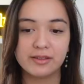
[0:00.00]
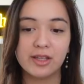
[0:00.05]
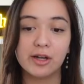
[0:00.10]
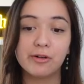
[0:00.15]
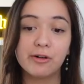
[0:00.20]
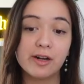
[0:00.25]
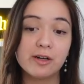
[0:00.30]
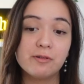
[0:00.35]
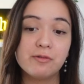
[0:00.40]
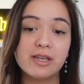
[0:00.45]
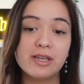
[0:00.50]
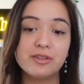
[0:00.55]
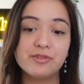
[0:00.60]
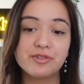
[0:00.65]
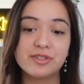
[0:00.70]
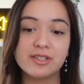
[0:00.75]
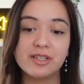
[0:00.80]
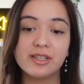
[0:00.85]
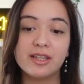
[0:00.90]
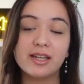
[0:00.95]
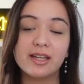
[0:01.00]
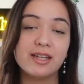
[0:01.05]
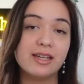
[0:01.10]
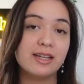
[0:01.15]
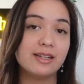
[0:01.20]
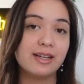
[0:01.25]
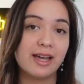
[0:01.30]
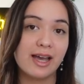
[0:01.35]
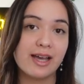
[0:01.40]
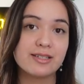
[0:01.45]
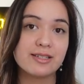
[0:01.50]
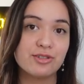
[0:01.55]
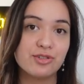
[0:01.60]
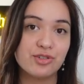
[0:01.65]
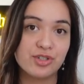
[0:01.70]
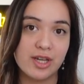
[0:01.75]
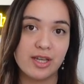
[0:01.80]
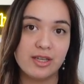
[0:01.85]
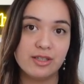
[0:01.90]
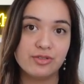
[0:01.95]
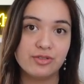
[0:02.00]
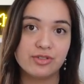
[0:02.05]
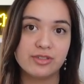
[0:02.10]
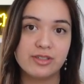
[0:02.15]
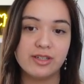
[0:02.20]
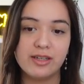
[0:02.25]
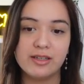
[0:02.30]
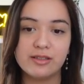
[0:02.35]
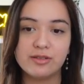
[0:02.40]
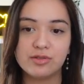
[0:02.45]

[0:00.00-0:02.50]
Now right away you see that it has changed